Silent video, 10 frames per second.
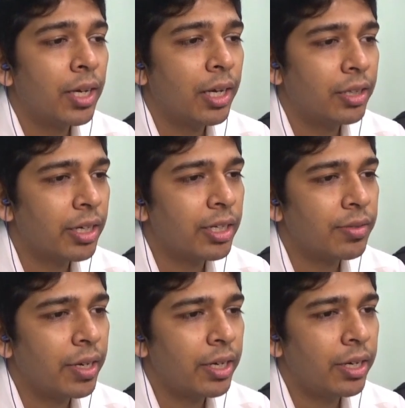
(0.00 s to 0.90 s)
I think it's
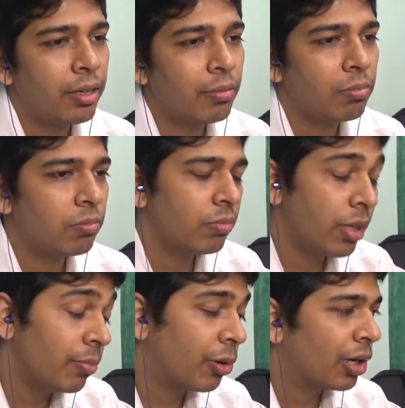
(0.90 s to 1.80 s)
very
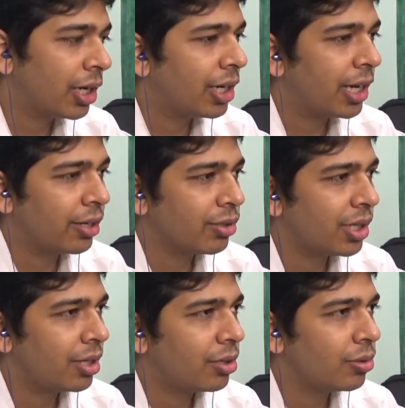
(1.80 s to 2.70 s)
important, like you
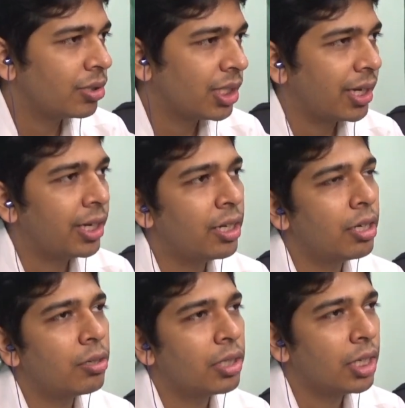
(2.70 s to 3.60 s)
said, to surrender
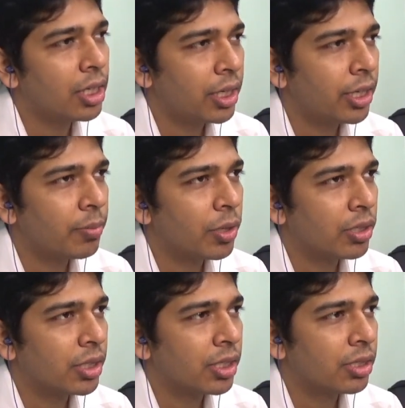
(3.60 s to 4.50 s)
to the learning
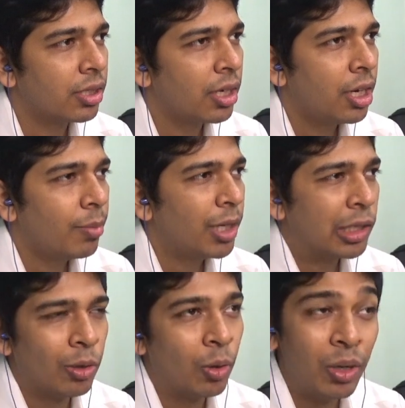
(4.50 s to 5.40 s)
process, but
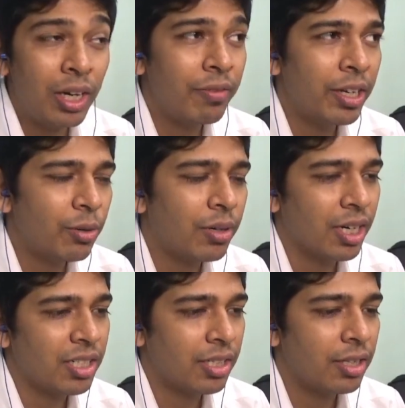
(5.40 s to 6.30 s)
only when you
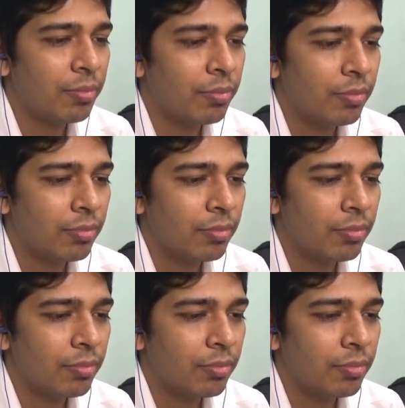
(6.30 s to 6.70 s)
trust them.